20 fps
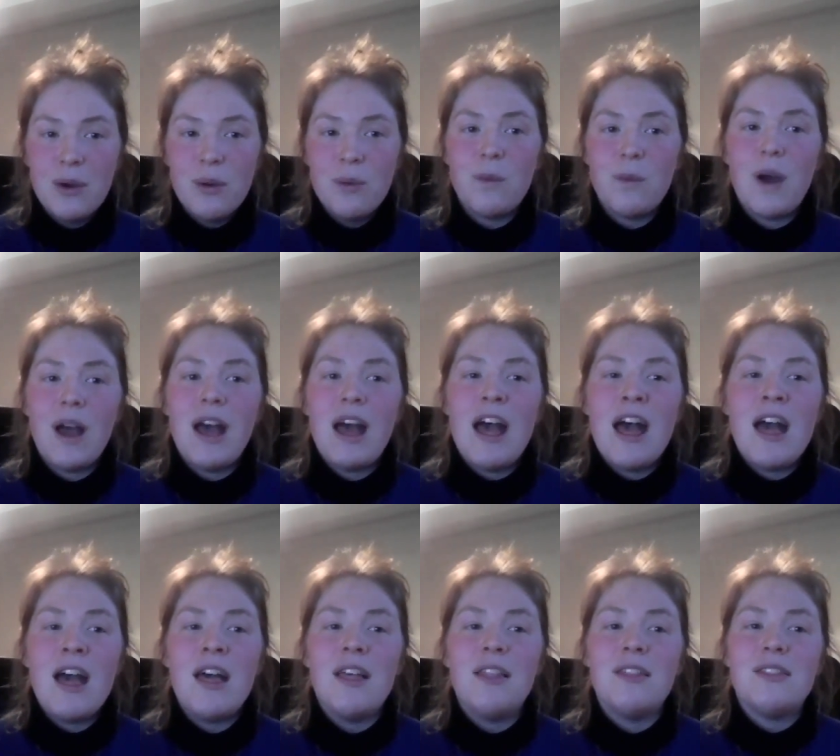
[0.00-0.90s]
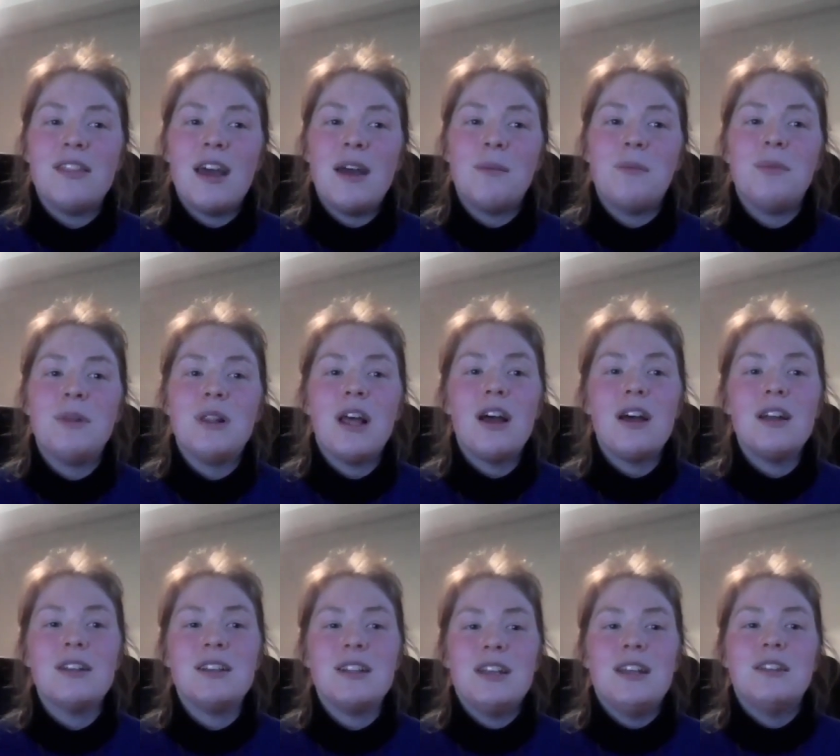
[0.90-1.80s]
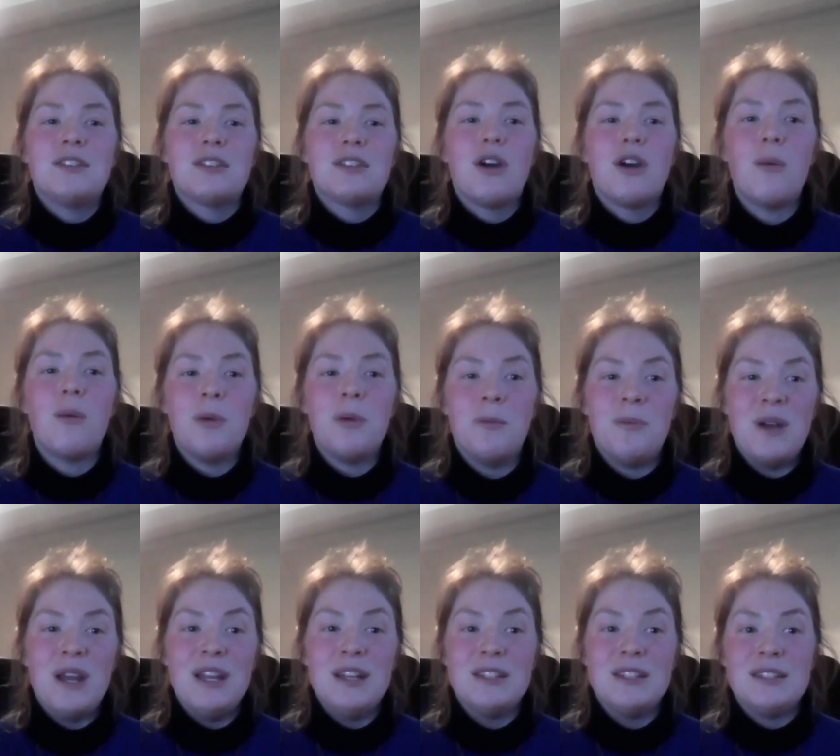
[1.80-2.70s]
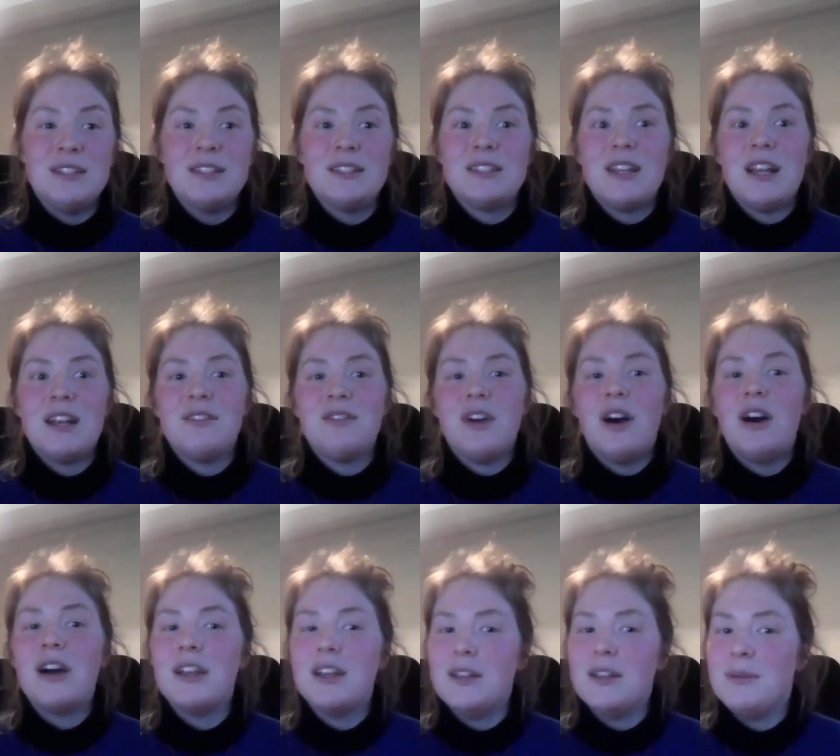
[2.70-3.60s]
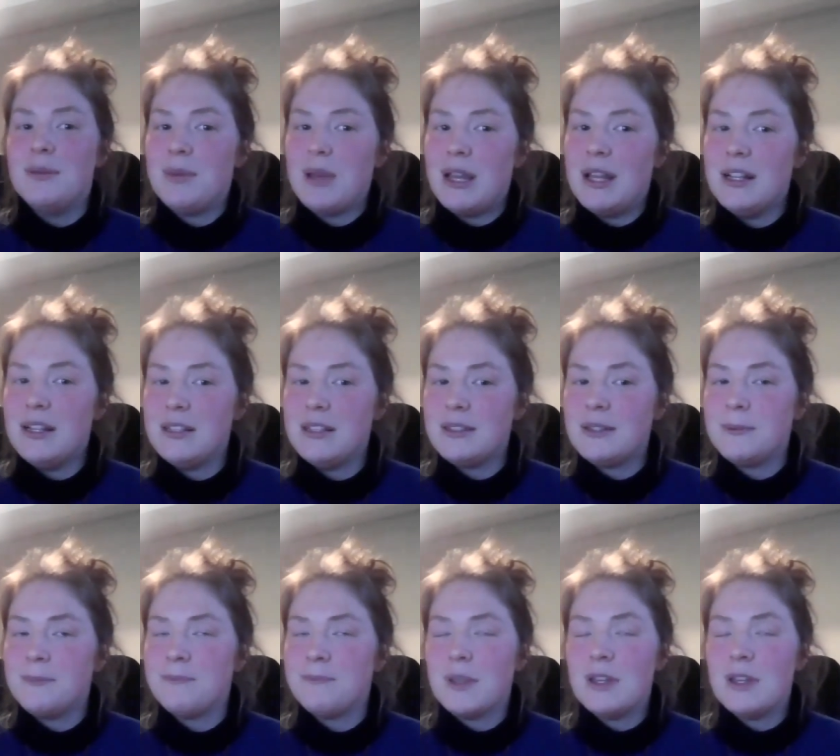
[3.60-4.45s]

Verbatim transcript: where their blood is copper-based instead of iron-based.